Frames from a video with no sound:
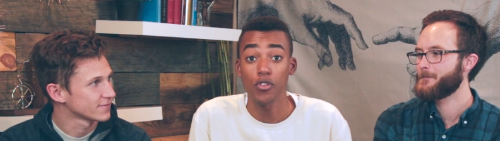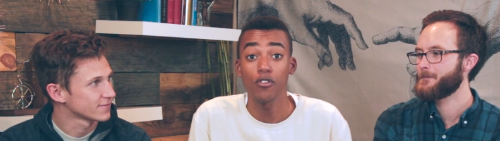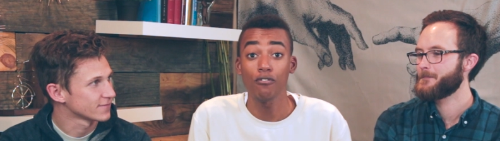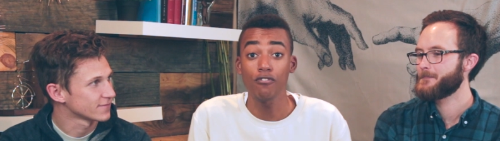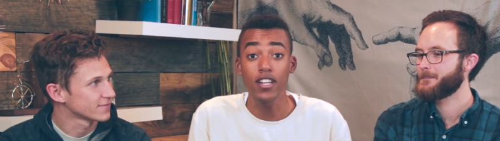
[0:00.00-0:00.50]

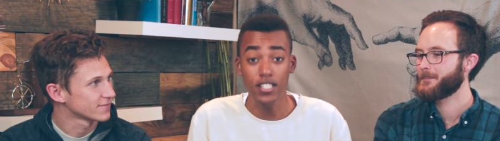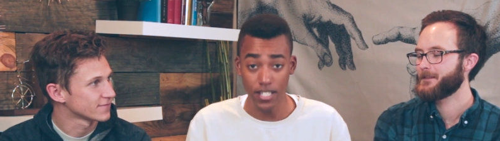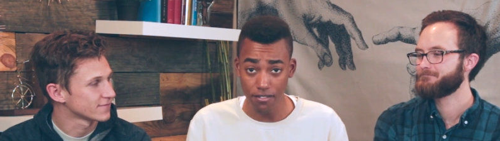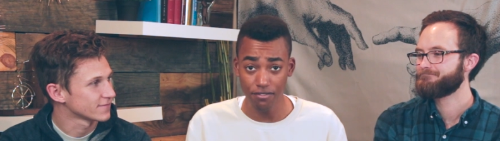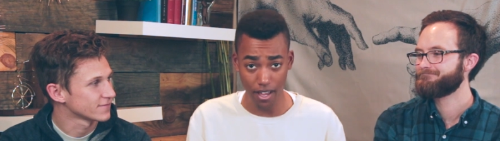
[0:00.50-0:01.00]
Speaker 1: with your
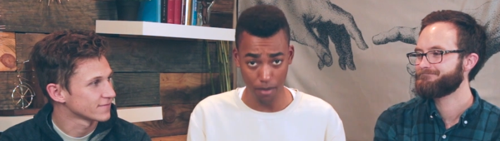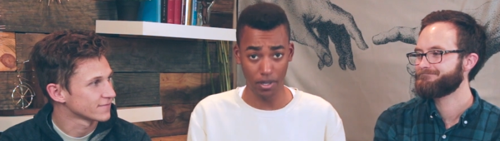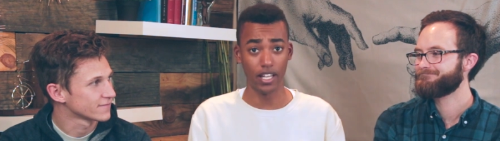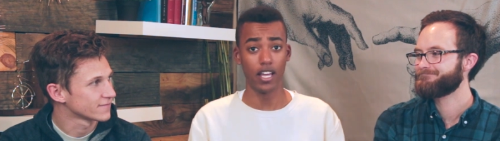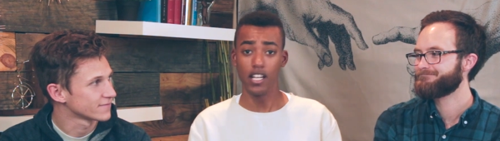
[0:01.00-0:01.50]
friends and
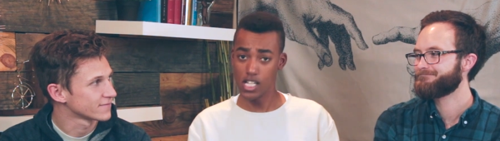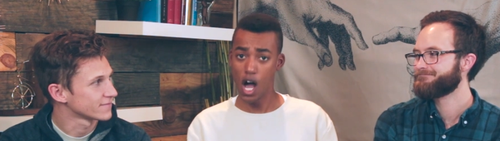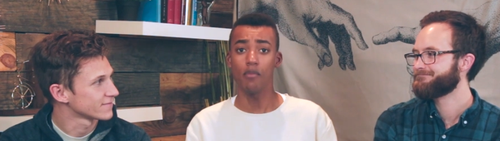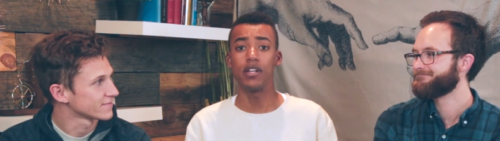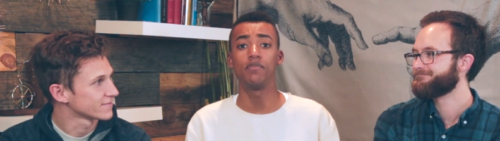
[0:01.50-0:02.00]
family and
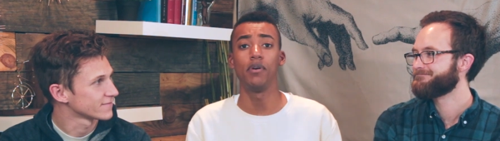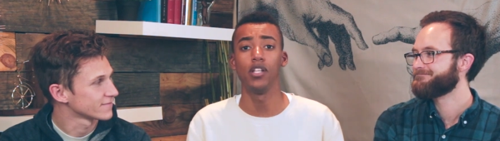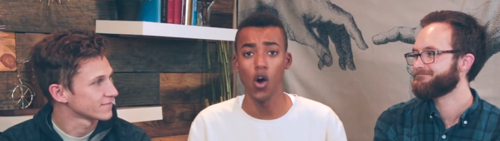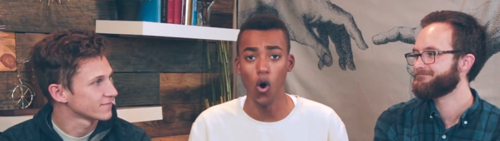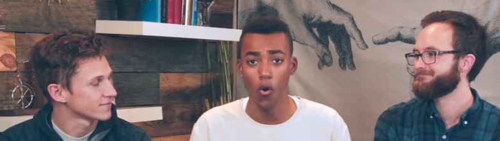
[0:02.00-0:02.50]
comment
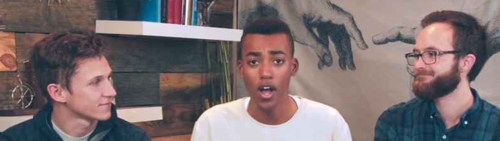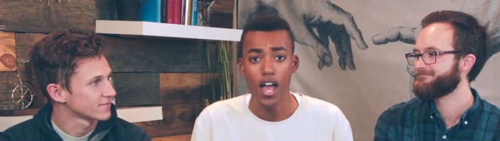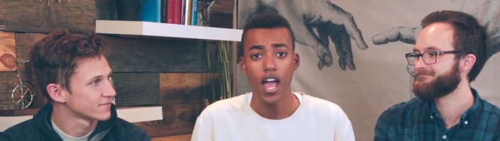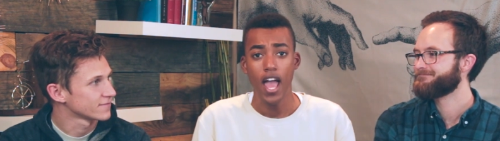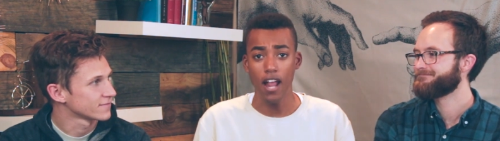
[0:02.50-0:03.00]
below,
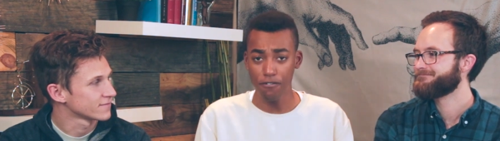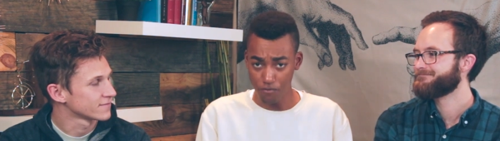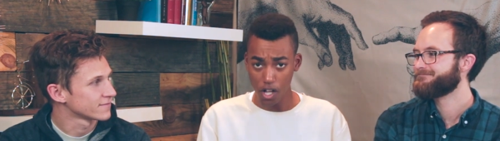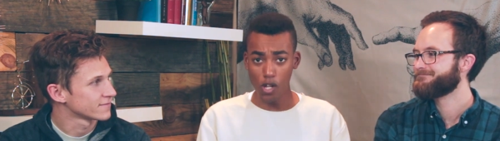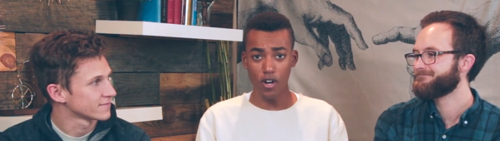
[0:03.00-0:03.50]
and
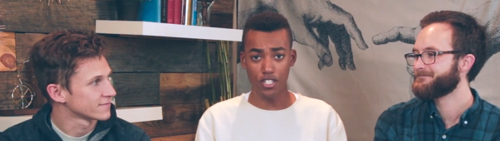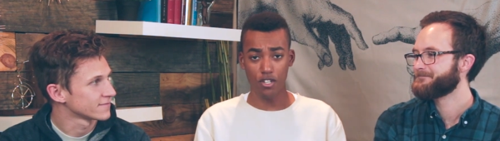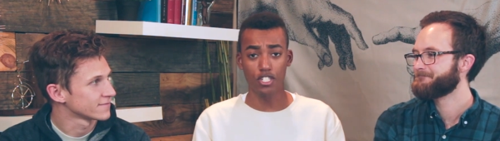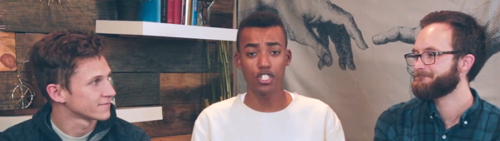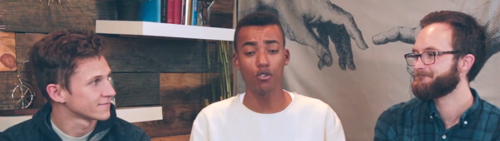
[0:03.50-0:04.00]
follow
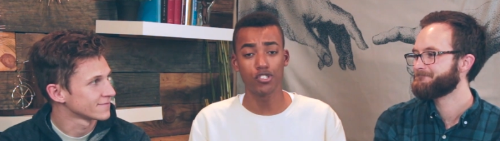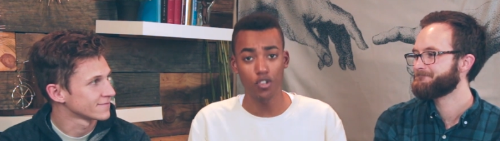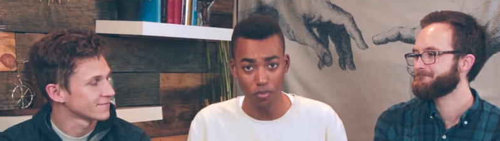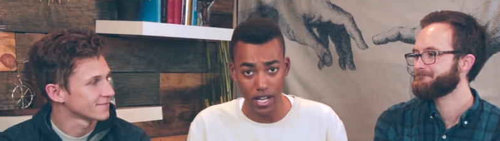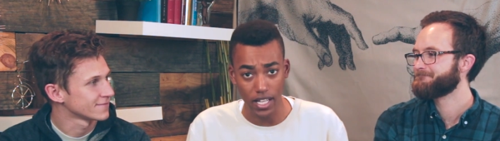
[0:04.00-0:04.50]
us on
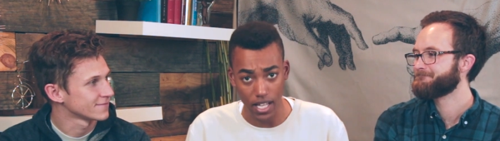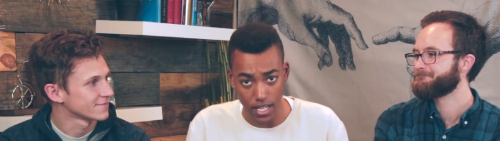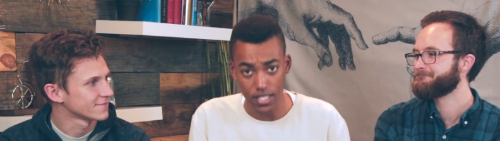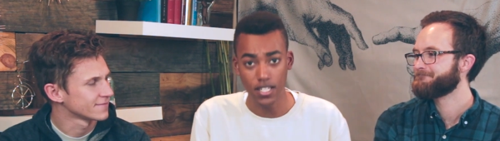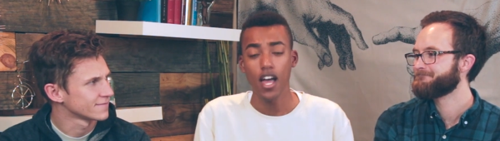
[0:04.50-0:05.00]
social
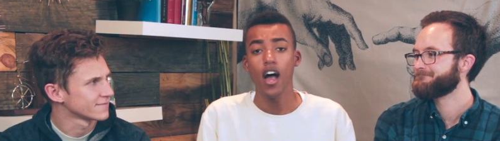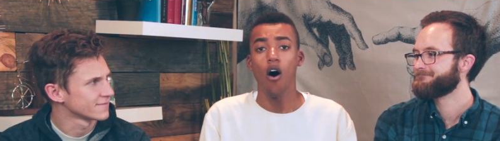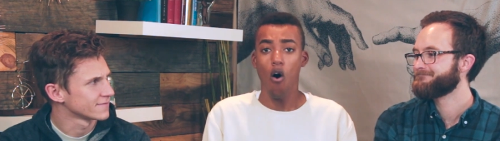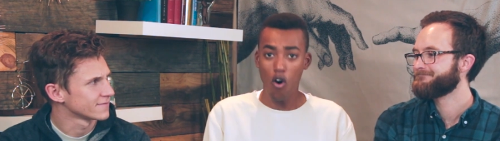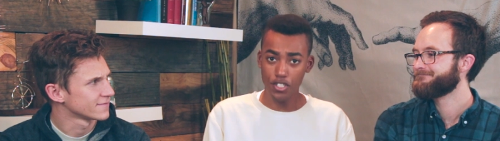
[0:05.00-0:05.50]
medias.
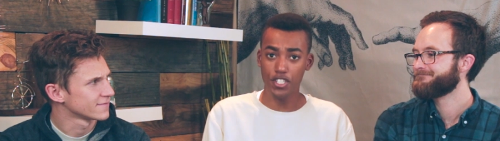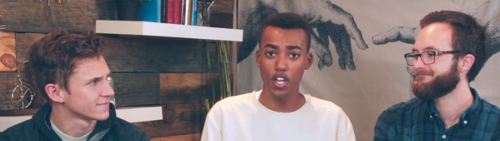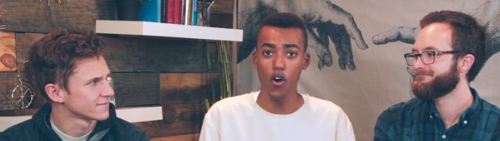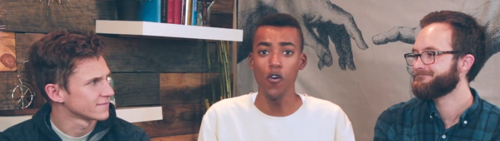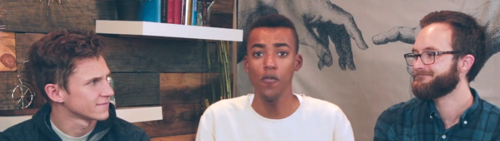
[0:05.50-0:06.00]

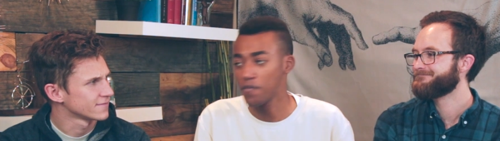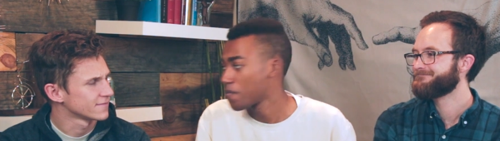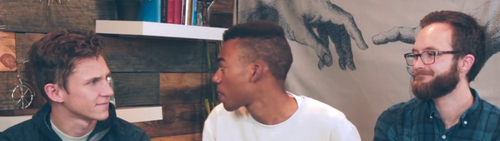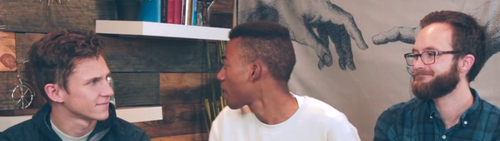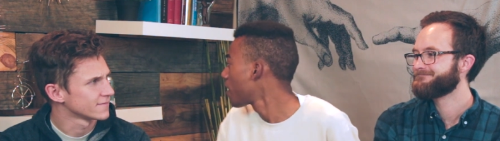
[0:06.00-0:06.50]
Also,
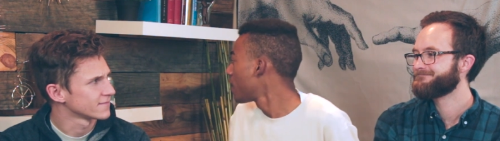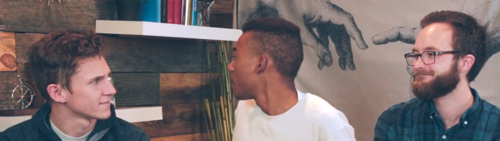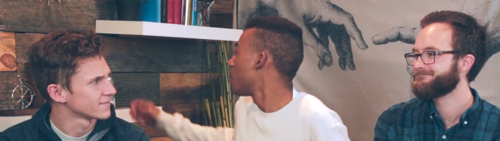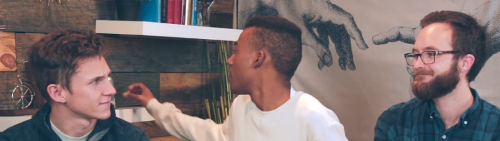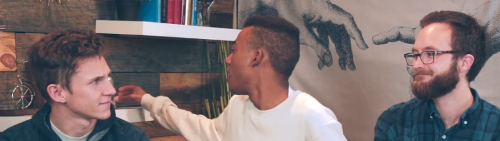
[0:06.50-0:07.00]

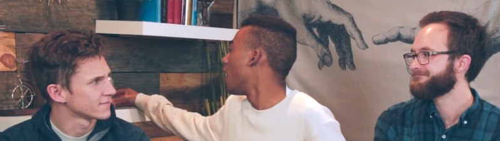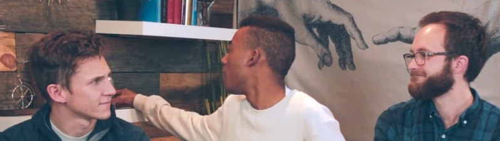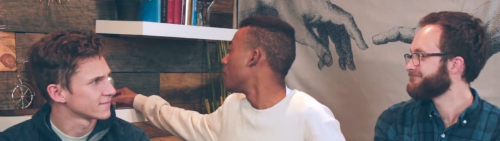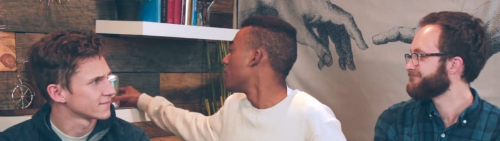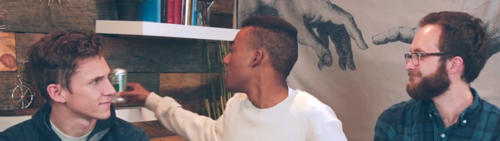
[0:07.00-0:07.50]

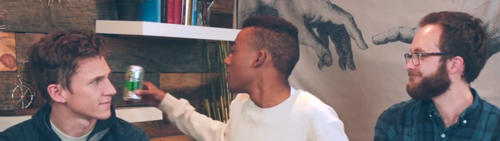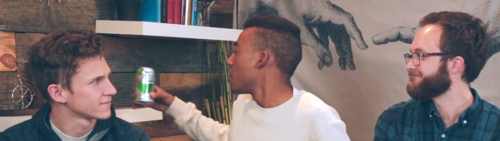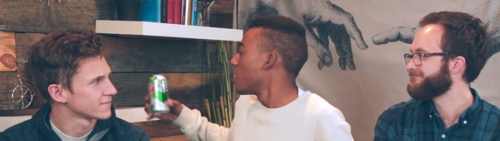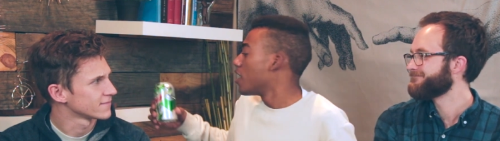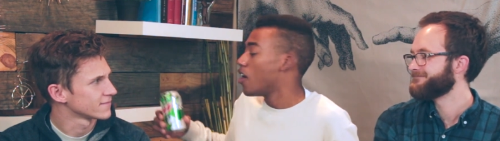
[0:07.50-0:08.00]
um,
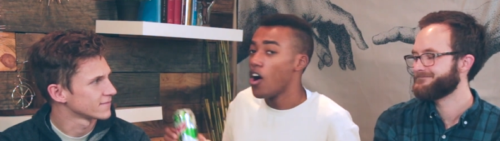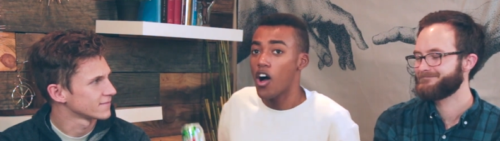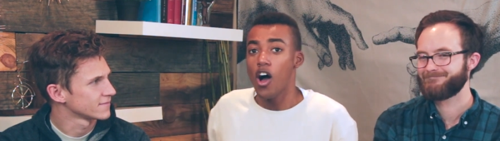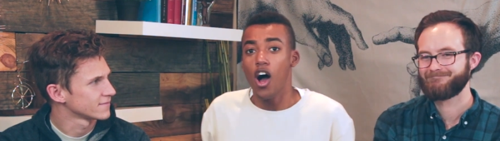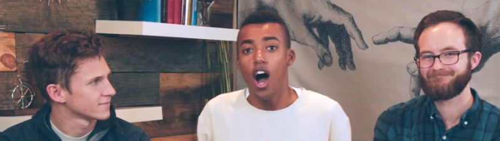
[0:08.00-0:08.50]

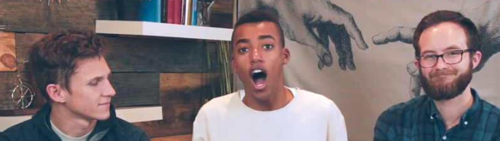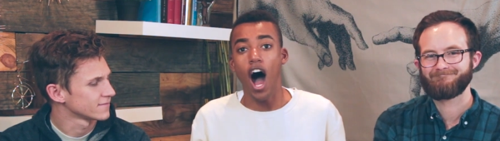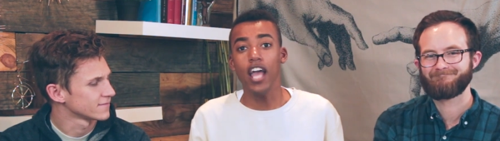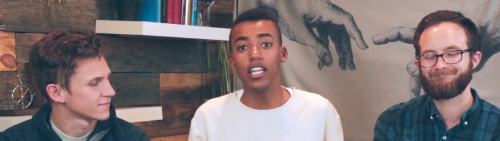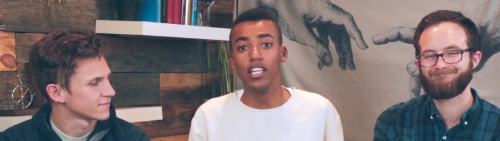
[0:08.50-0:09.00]

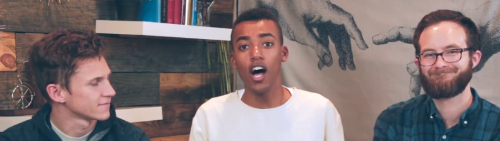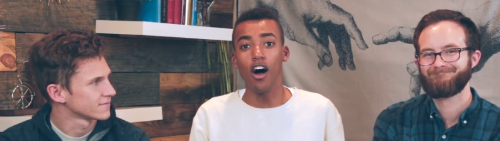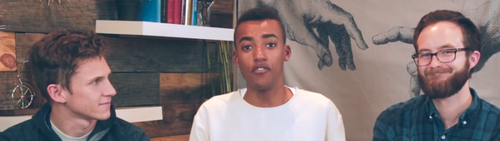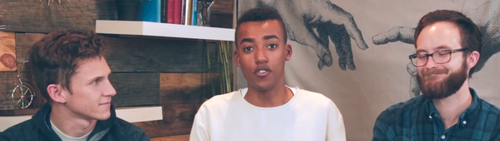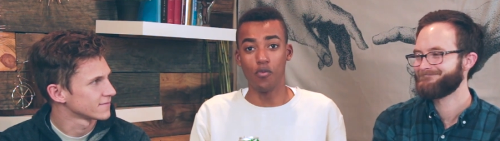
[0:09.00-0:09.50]
I
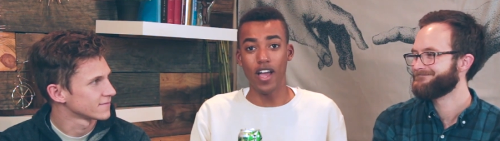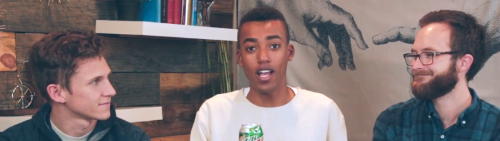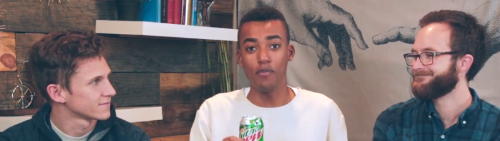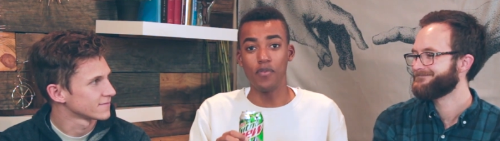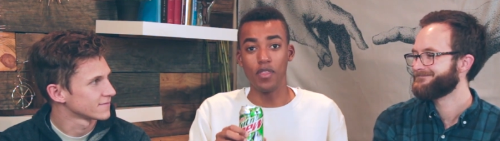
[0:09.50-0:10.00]
love to
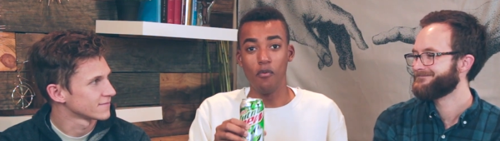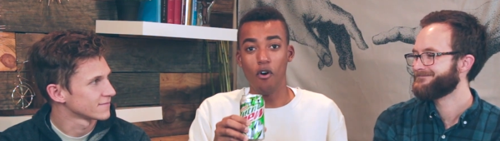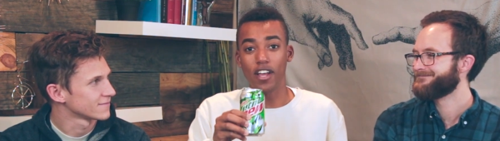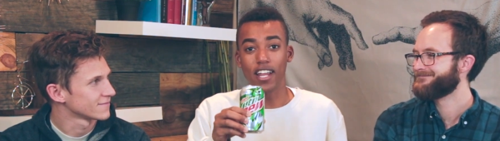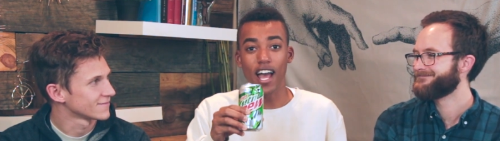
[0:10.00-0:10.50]
wake oh up in the
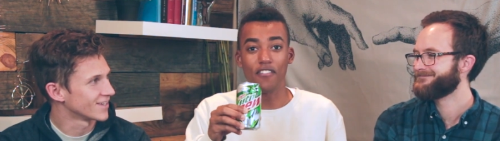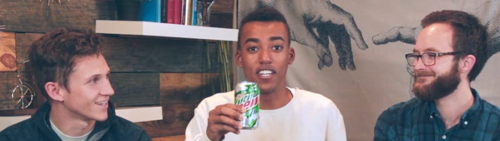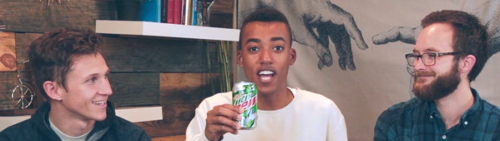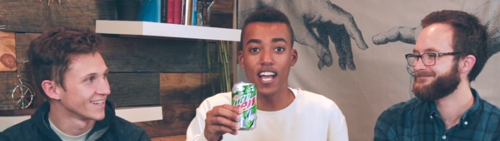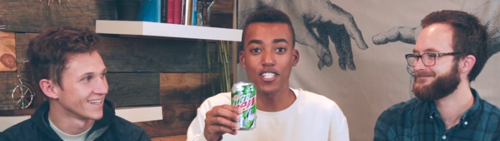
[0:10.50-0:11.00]
gosh. morning and have
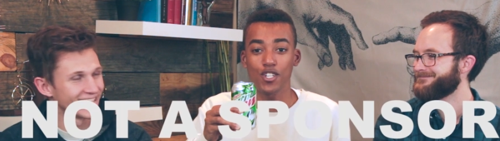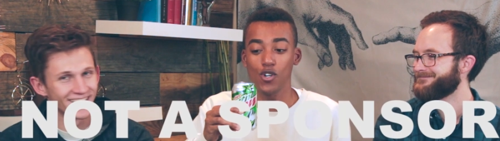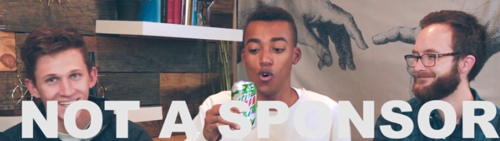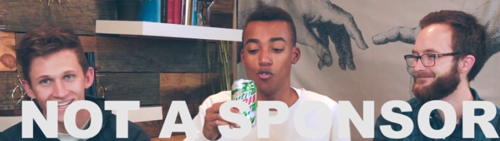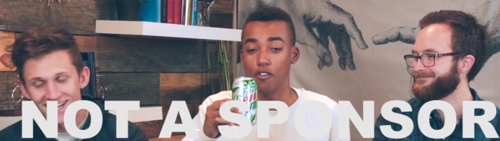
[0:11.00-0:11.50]
a nice, cool,